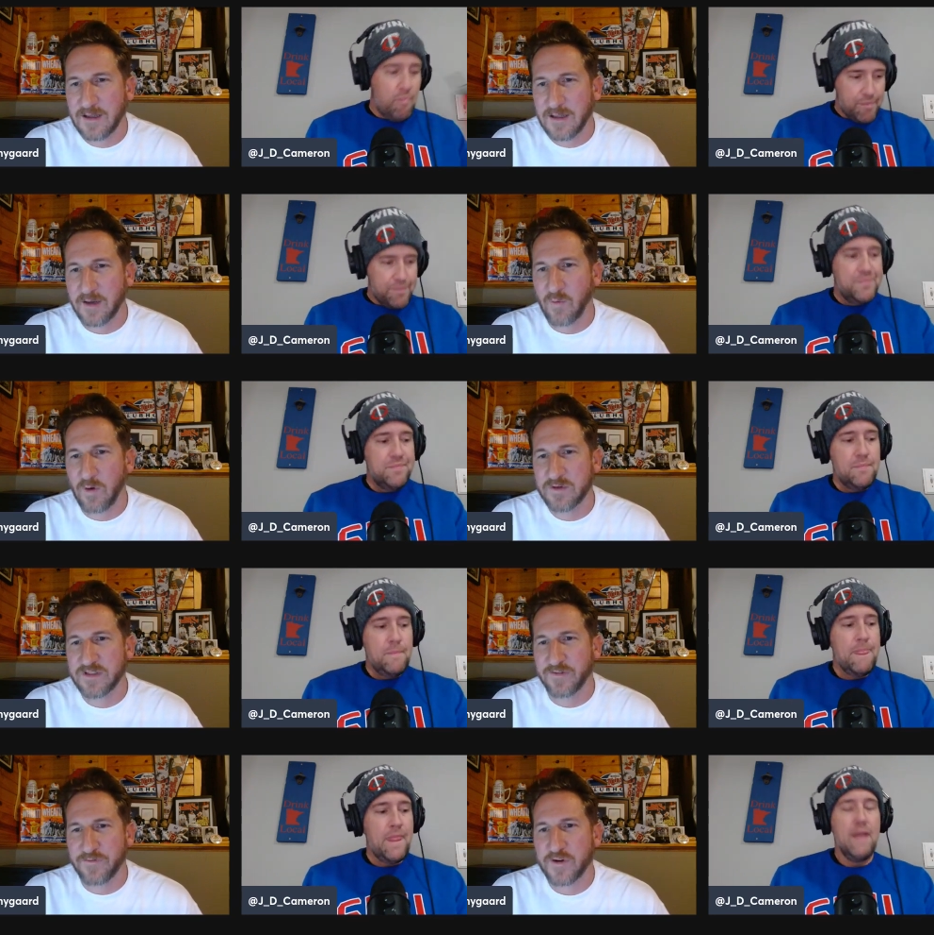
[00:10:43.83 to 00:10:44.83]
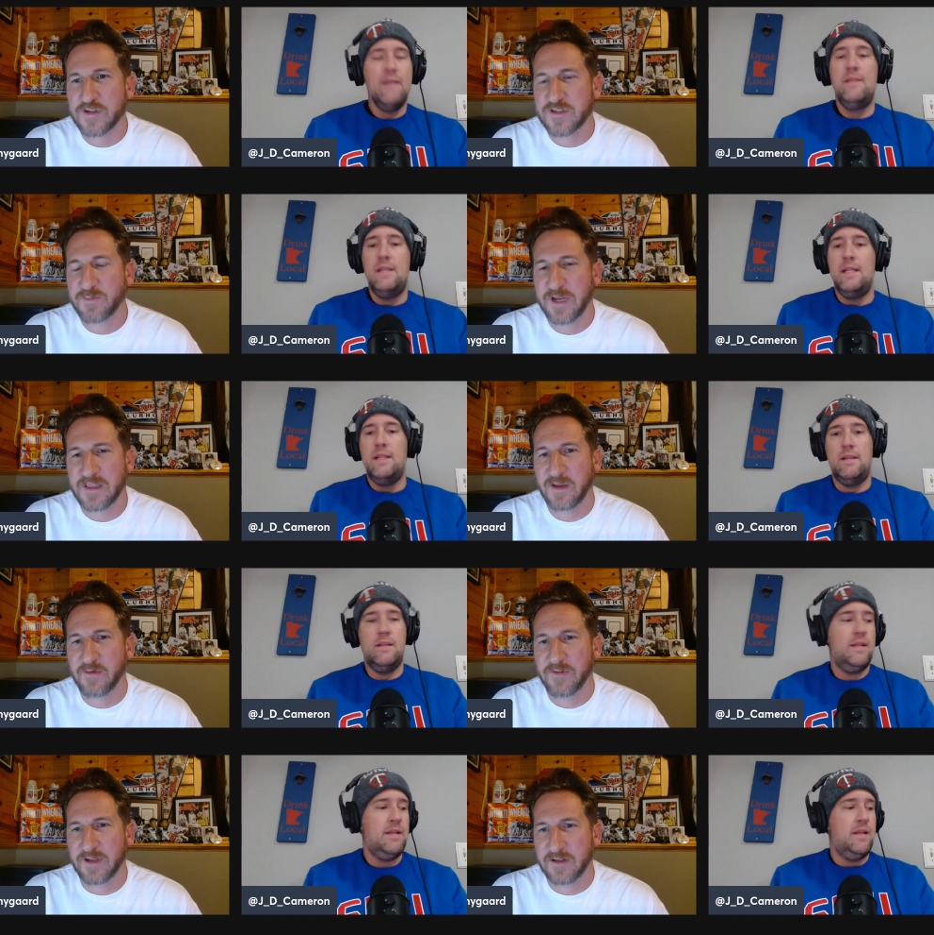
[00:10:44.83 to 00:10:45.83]
Speaker 1: Like, what was the first pick they
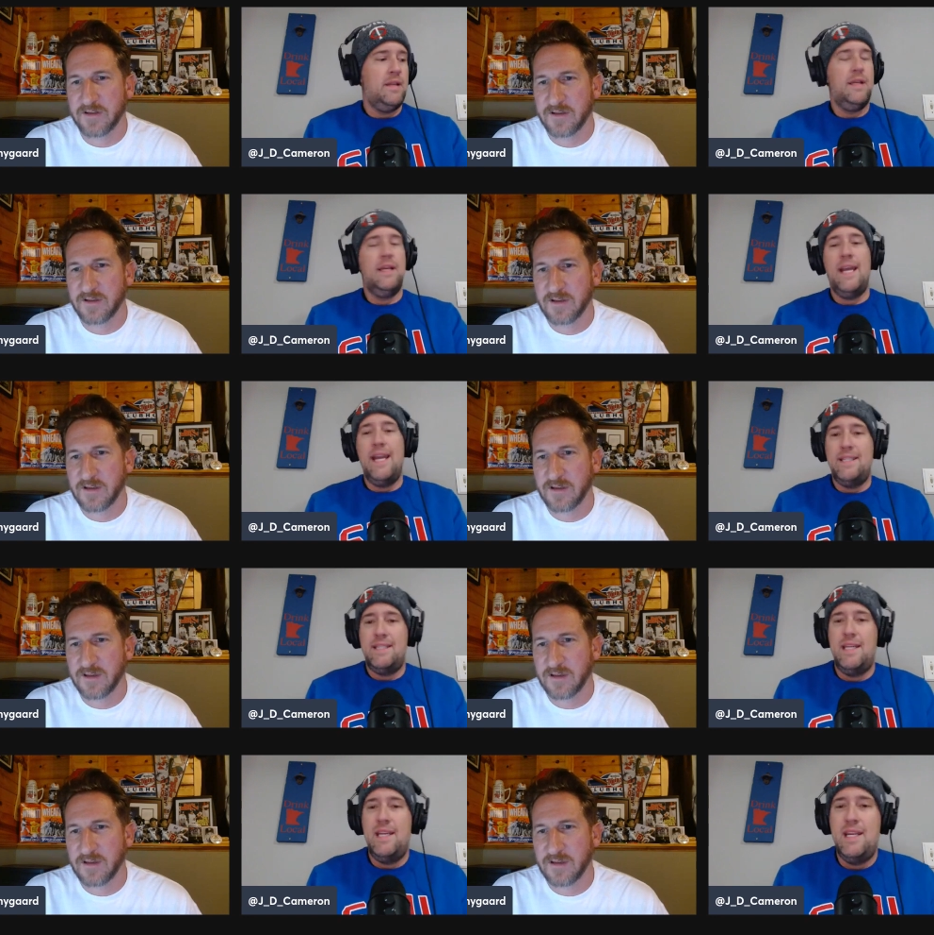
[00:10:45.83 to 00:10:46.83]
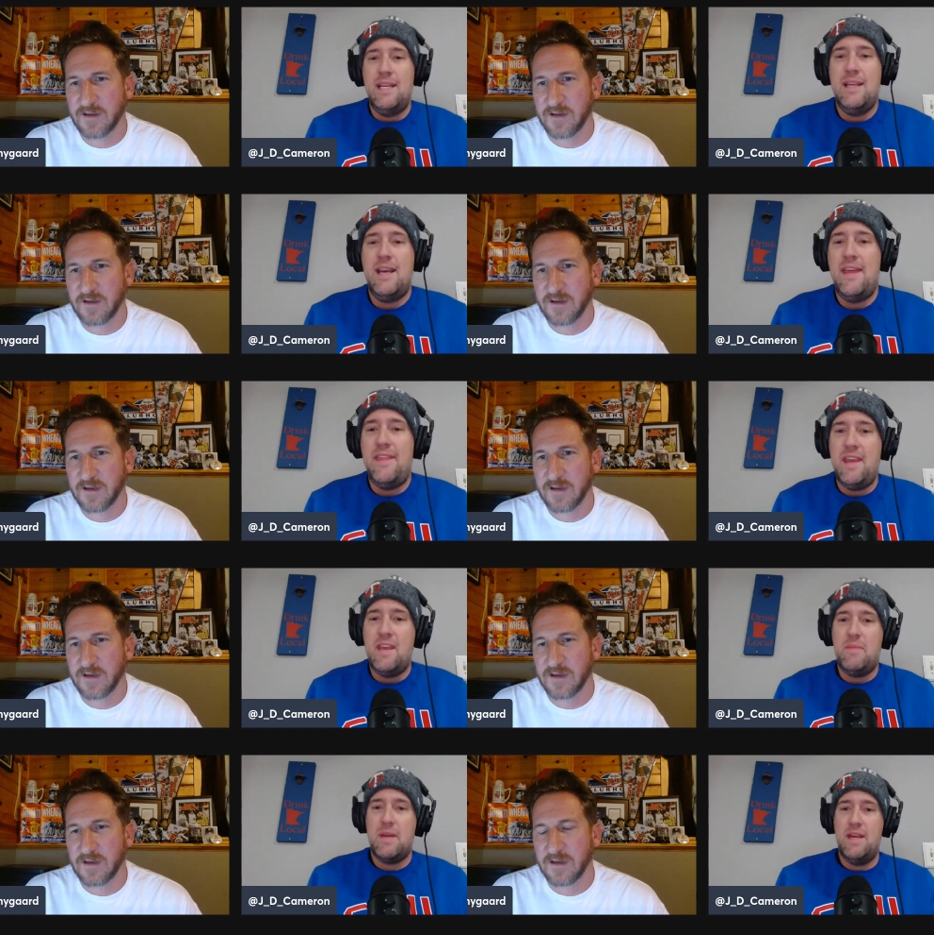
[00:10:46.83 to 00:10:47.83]
revealed?
Speaker 2: eighteen, I think,
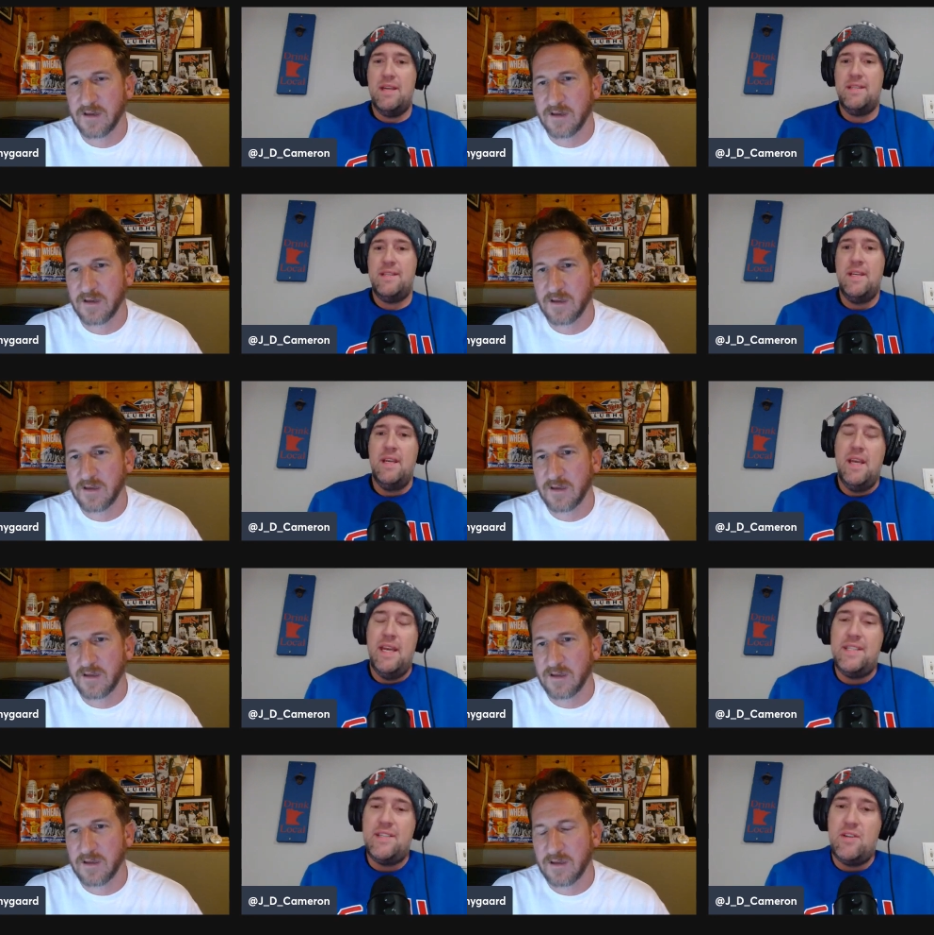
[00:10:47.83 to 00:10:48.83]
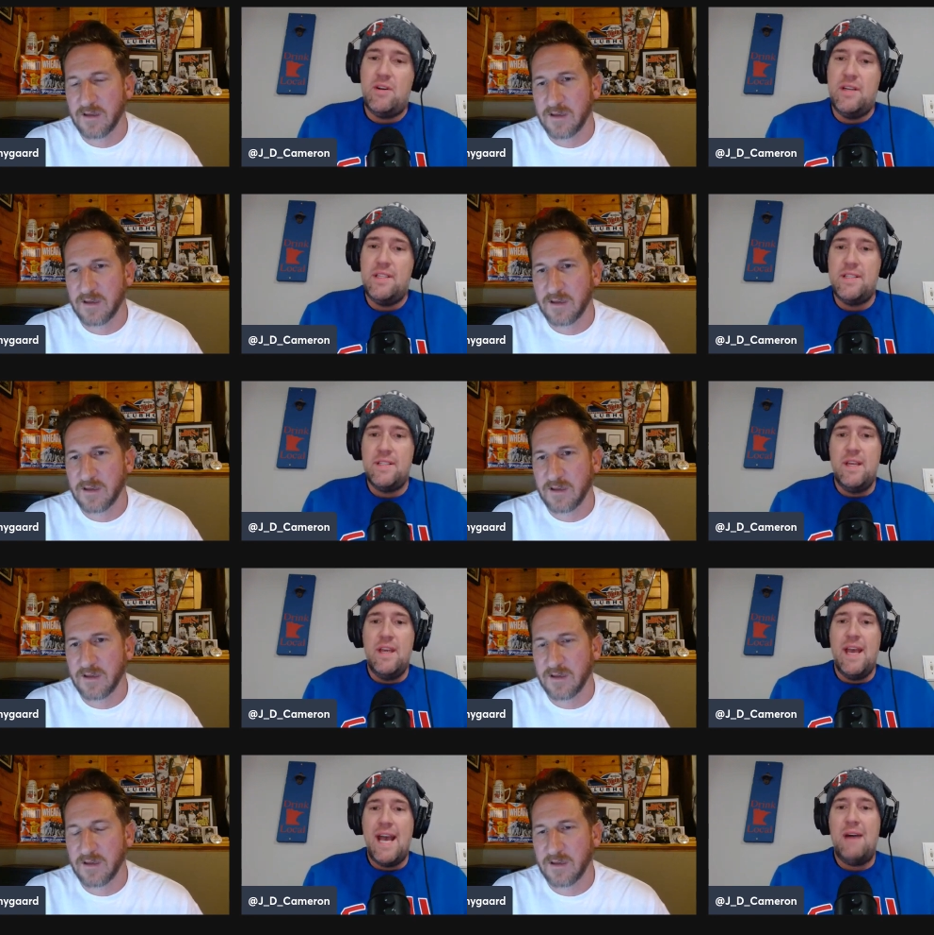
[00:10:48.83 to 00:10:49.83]
because it starts
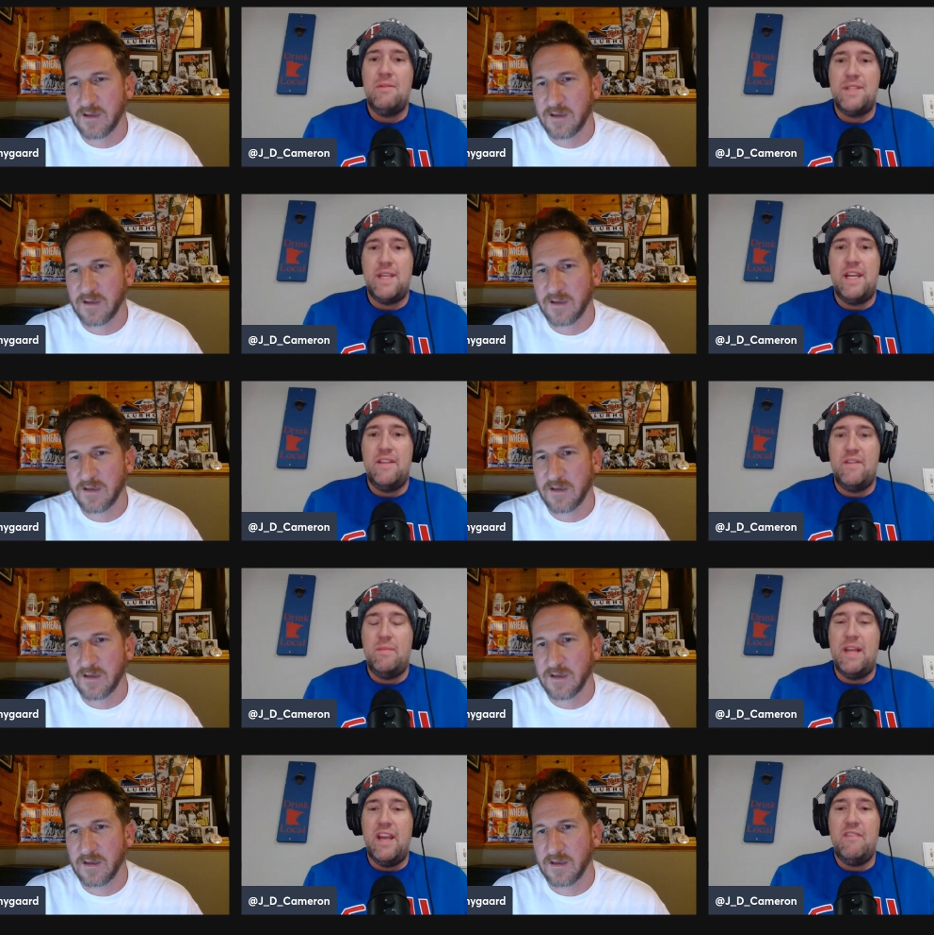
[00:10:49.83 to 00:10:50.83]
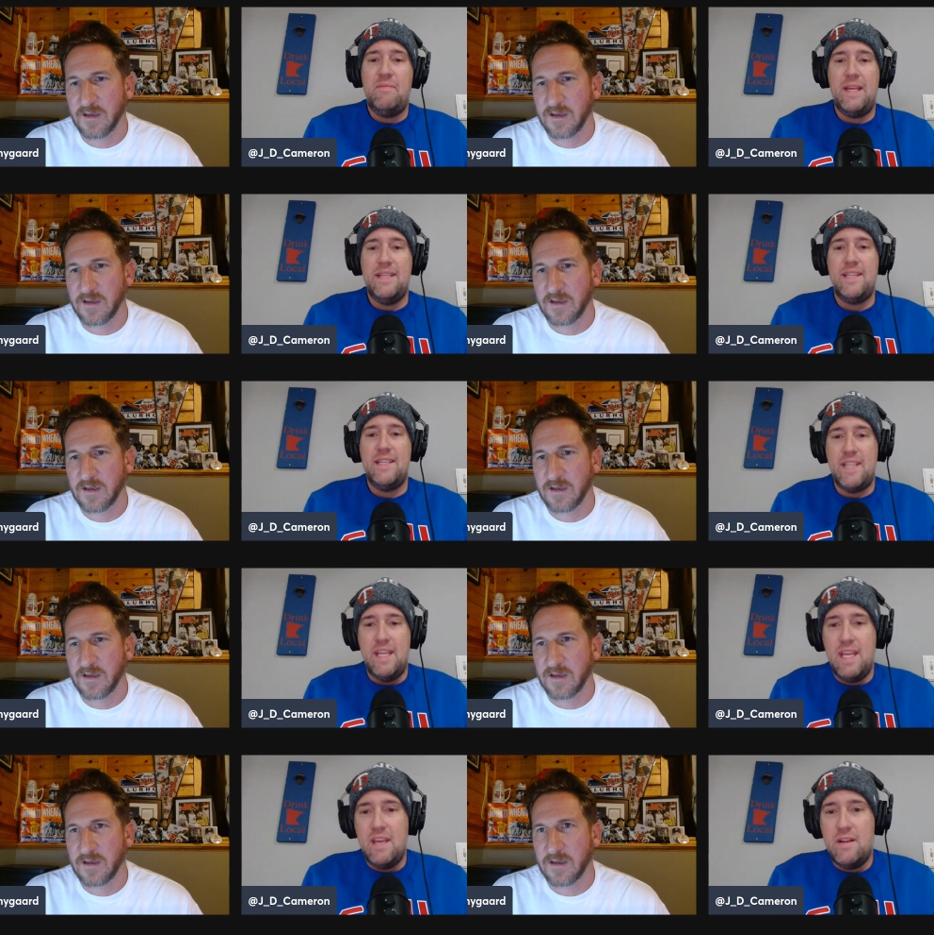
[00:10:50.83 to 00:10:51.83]
outside of the playoff places, and
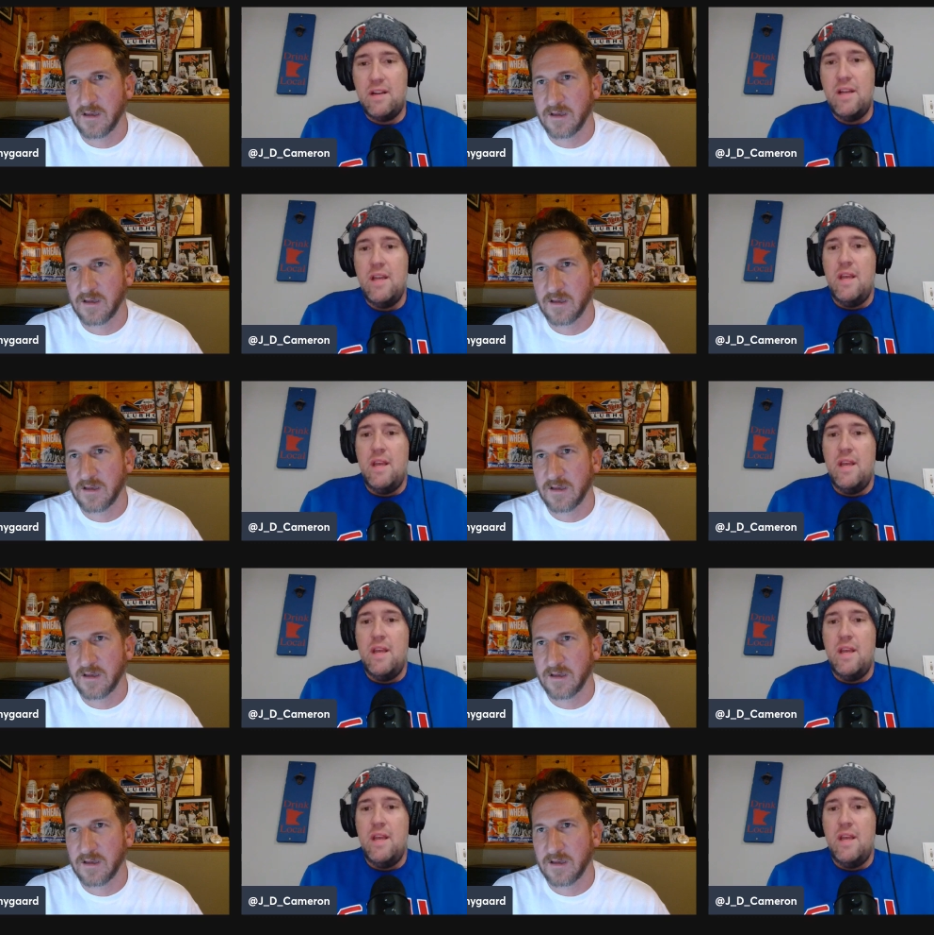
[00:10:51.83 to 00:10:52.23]
the other